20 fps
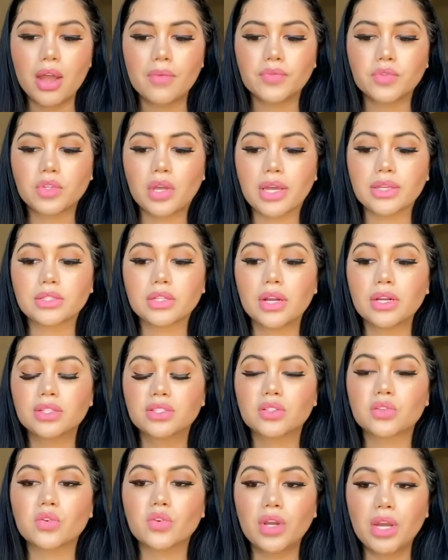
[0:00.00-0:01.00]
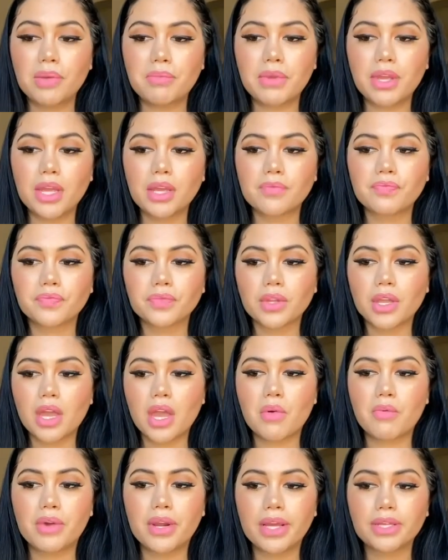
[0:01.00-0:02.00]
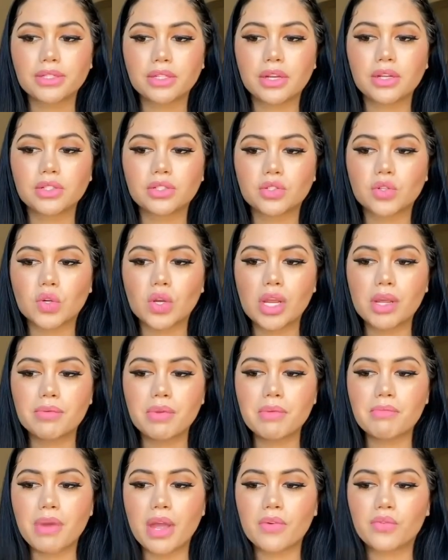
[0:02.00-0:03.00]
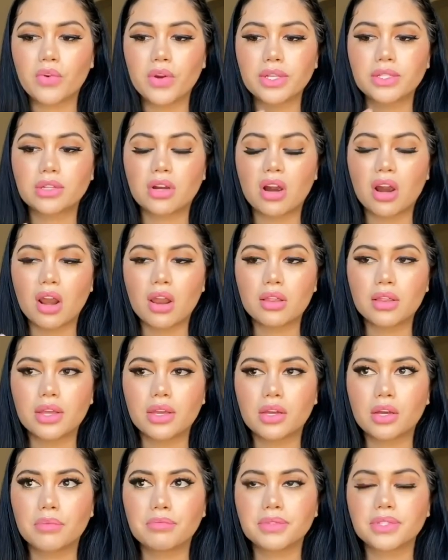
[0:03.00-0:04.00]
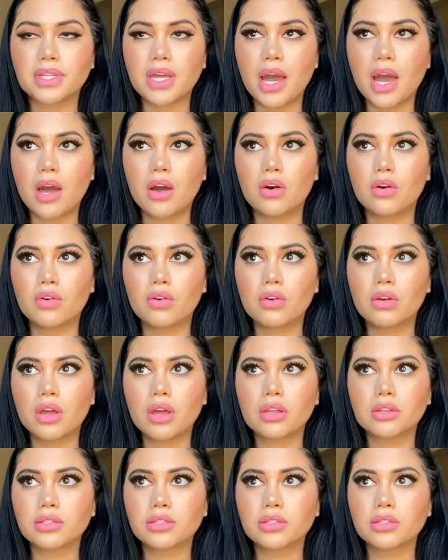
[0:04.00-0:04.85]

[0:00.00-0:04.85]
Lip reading: So I started screaming, and when I started screaming, my voice hardly comes out.